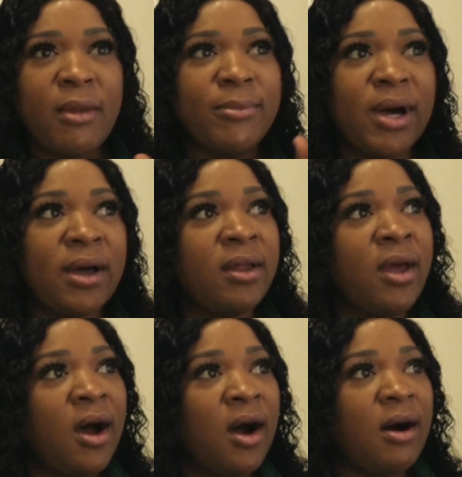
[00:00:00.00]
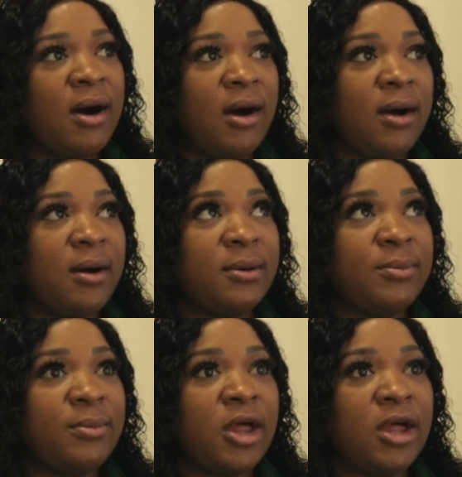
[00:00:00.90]
but
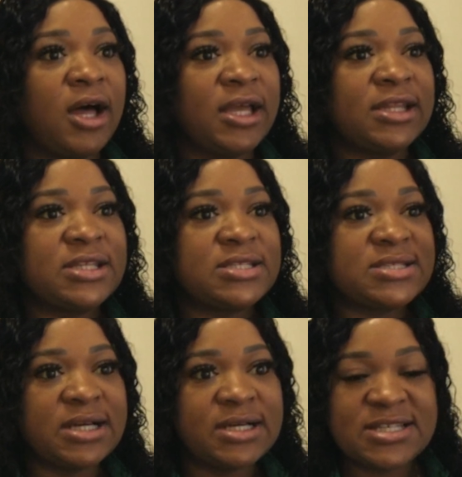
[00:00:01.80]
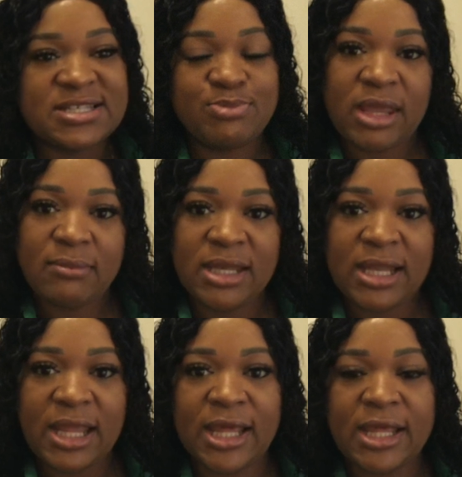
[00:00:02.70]
the sun is beaming
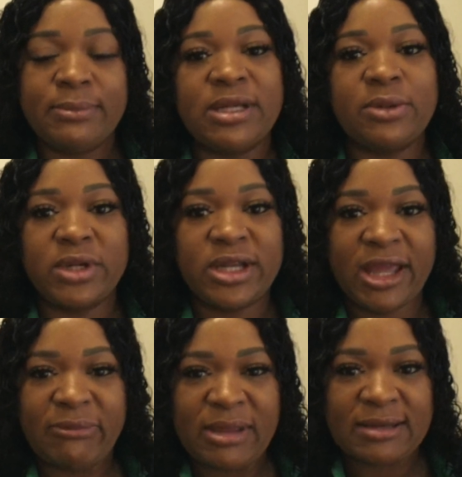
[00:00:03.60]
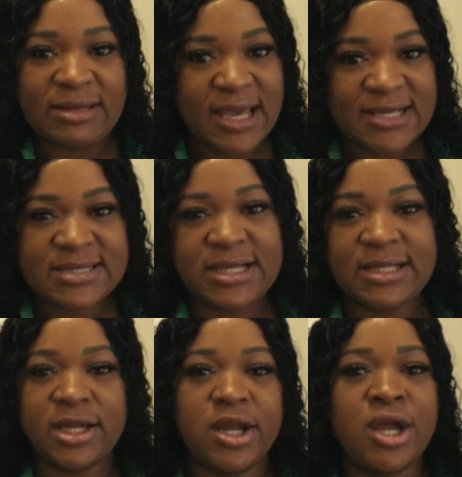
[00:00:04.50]
in, but it would have gave me a nasty
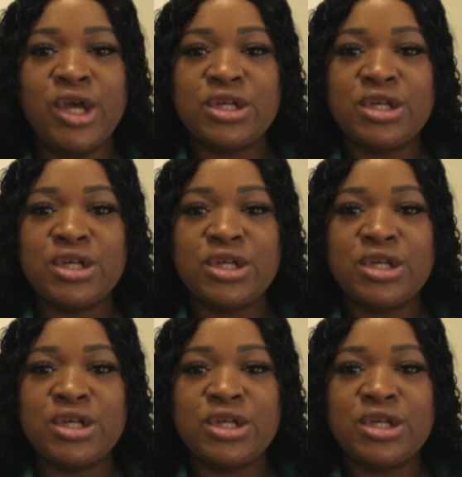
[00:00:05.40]
glare.